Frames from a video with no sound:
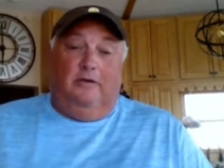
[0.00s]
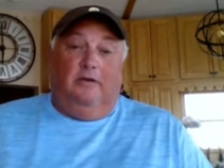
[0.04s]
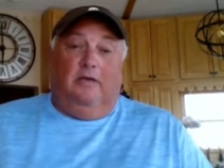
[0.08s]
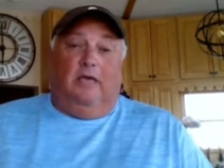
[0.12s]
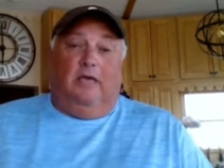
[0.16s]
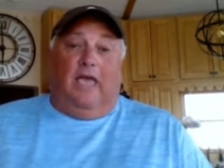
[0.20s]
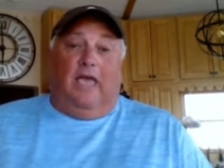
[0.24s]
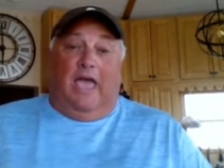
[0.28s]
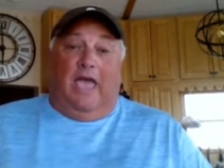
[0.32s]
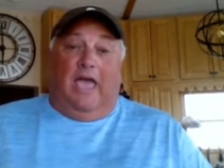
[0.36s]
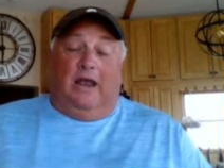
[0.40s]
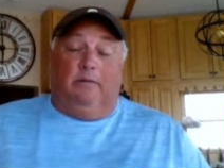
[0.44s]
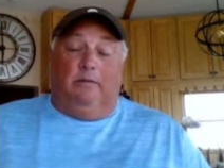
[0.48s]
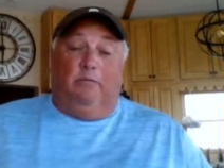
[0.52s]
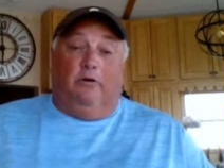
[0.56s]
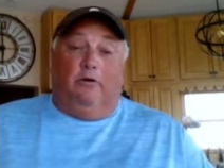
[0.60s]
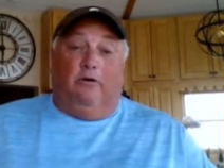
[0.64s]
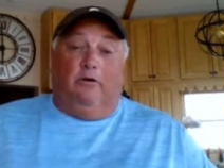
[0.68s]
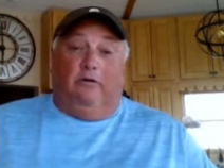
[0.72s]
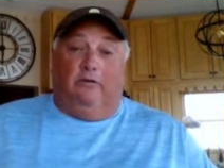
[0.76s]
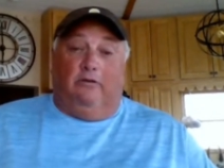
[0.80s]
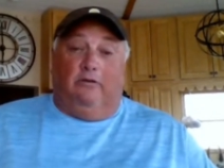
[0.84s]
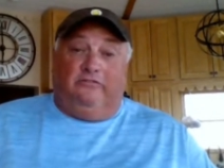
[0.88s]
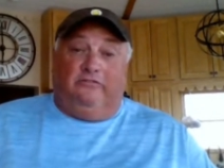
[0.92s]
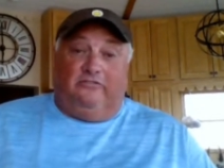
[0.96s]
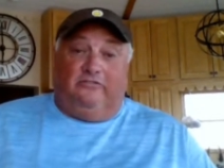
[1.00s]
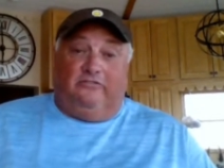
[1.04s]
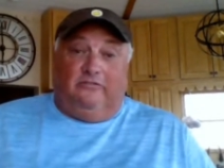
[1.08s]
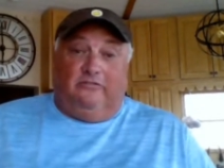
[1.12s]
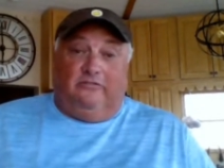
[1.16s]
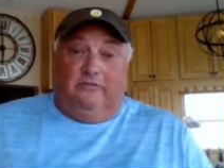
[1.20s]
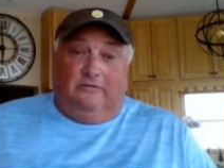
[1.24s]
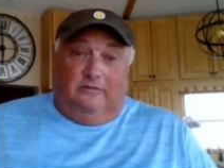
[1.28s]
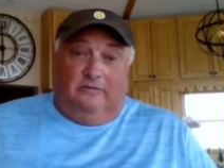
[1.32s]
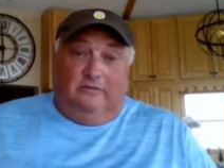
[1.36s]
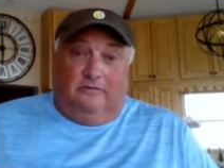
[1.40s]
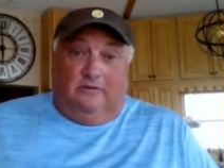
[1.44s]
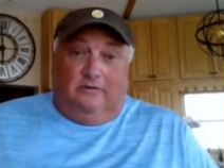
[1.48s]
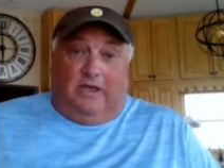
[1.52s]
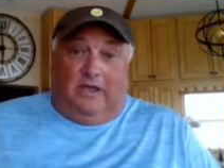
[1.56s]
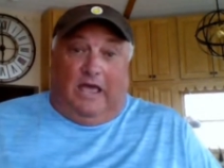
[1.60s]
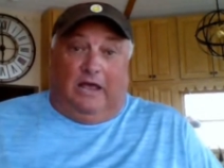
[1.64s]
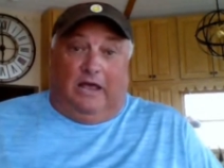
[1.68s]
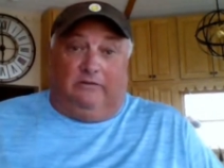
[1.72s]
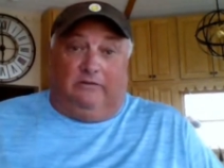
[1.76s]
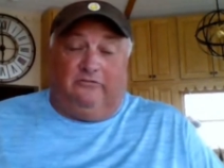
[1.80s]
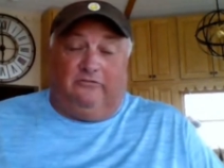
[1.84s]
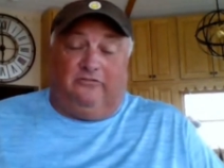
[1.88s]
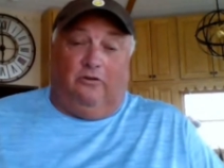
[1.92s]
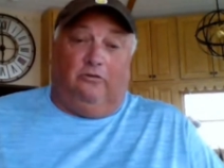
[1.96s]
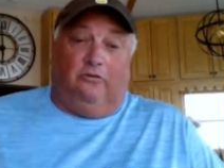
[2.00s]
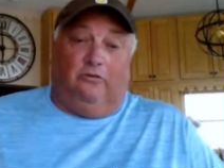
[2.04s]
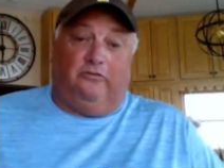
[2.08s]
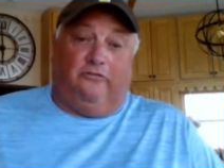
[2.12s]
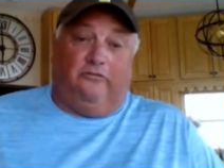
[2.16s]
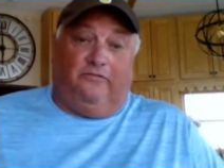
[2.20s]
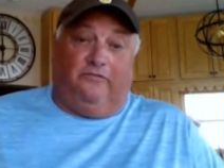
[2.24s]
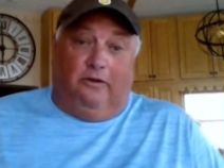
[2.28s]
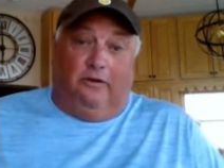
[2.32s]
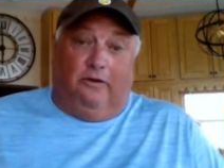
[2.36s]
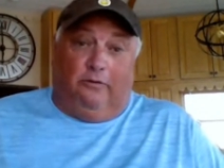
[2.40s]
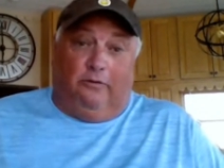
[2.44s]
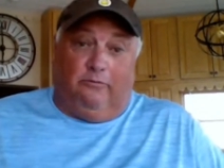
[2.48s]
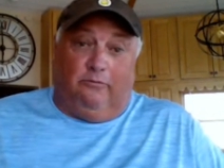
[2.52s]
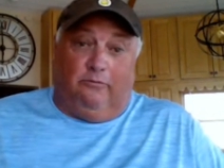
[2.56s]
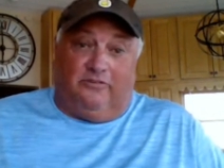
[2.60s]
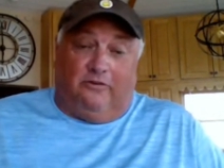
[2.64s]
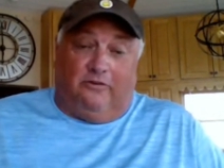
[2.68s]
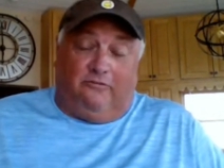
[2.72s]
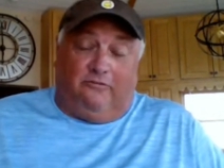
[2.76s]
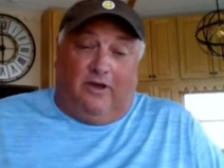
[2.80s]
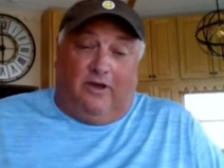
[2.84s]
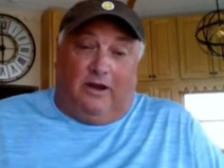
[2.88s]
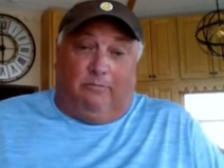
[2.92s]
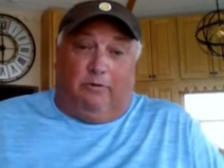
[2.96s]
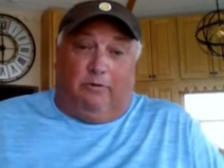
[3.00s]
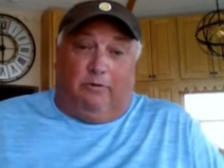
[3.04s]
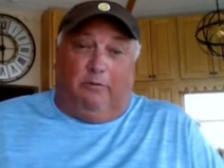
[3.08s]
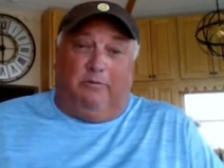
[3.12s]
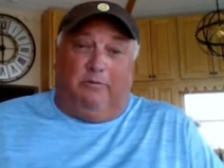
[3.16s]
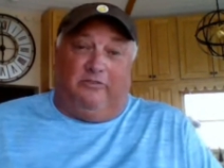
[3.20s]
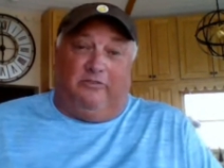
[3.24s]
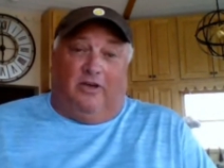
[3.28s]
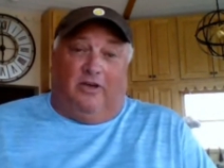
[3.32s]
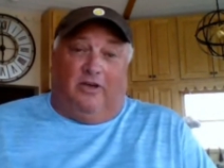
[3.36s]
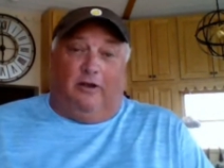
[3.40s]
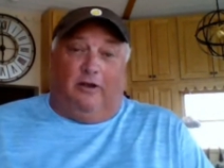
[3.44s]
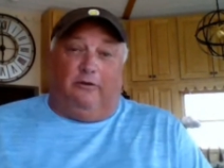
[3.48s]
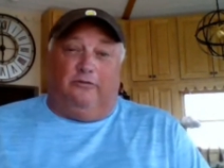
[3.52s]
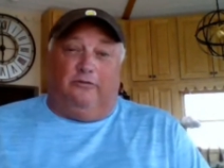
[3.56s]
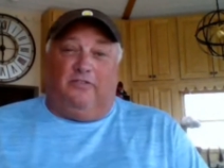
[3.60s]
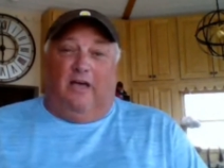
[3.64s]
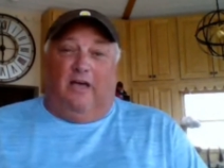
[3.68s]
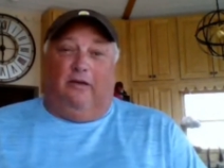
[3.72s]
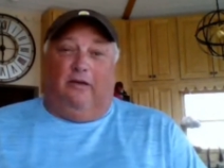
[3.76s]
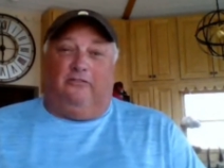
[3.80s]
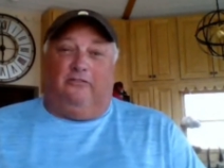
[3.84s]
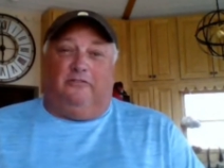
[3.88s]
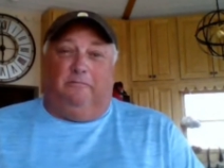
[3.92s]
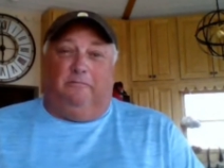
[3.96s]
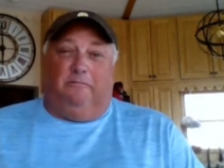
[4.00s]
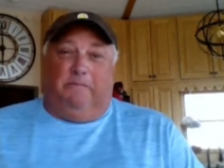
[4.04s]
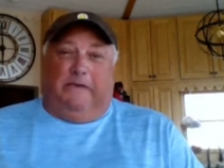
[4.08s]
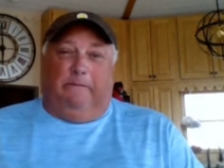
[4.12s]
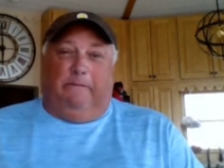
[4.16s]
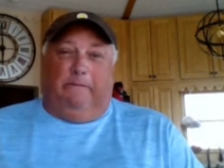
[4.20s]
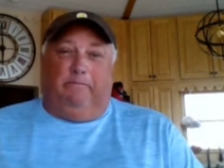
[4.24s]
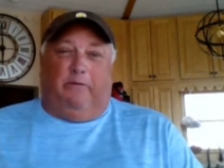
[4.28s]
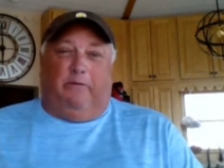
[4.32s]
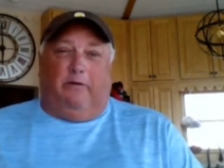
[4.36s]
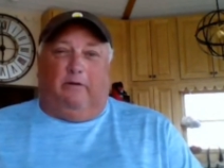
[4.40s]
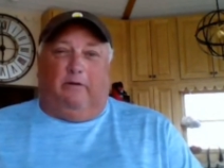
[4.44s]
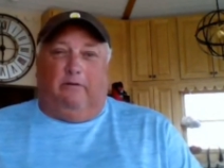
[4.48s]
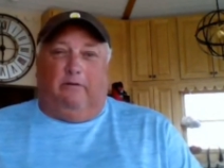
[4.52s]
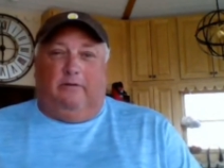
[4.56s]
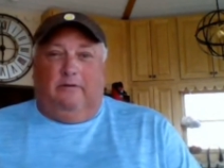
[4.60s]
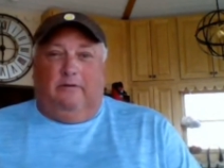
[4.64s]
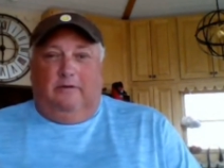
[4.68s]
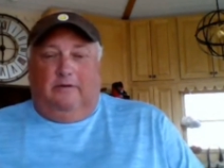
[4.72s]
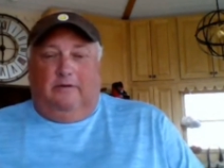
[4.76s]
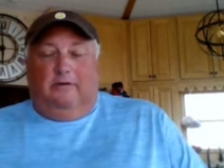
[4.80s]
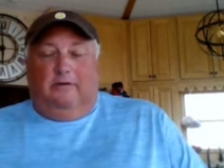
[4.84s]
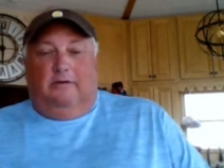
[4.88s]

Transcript: Animals at Soldier Field was incredible, but it's 100,000 people.